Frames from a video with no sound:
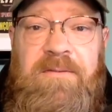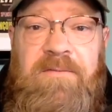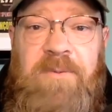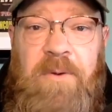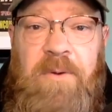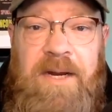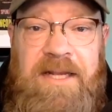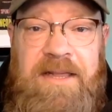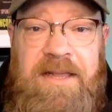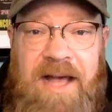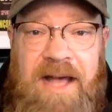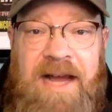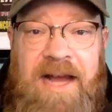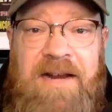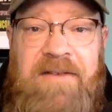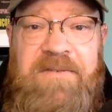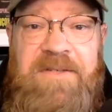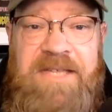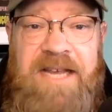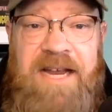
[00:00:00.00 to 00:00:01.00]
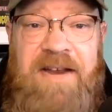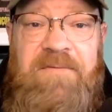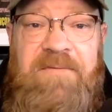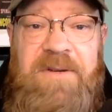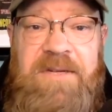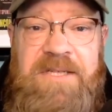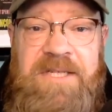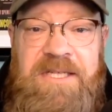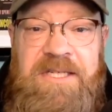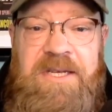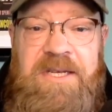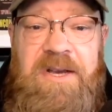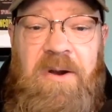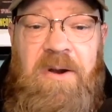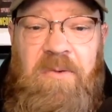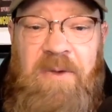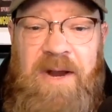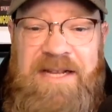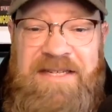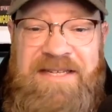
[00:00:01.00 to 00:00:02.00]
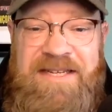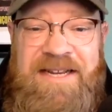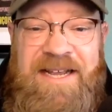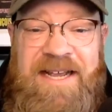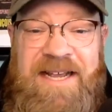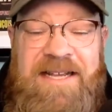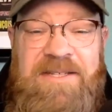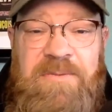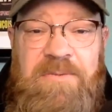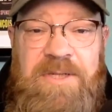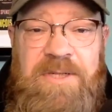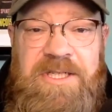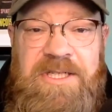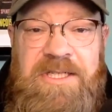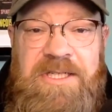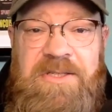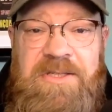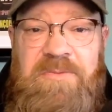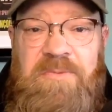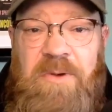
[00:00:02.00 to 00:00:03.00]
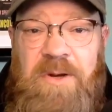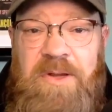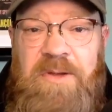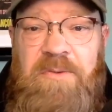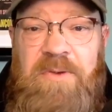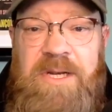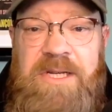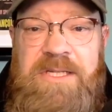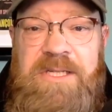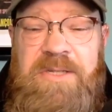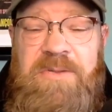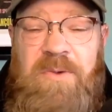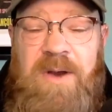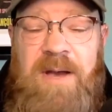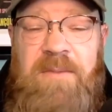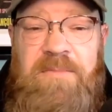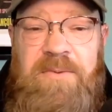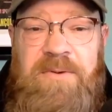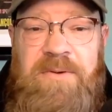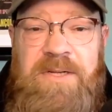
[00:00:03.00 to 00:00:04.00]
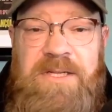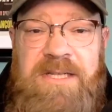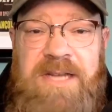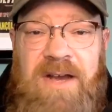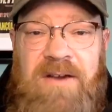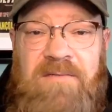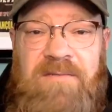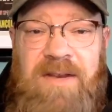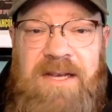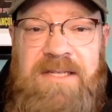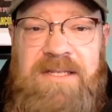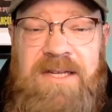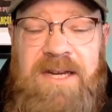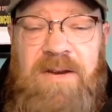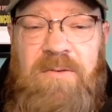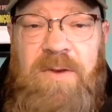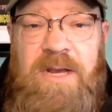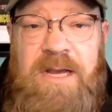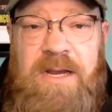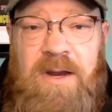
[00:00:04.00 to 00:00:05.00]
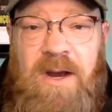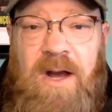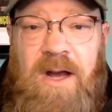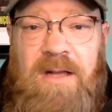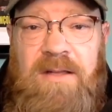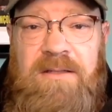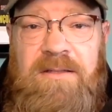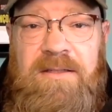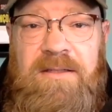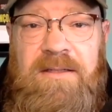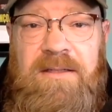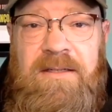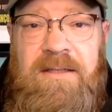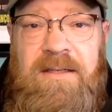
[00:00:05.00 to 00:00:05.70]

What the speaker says: for a lot of San Francisco residents, which is one of the reasons why Boudin is now facing a recall.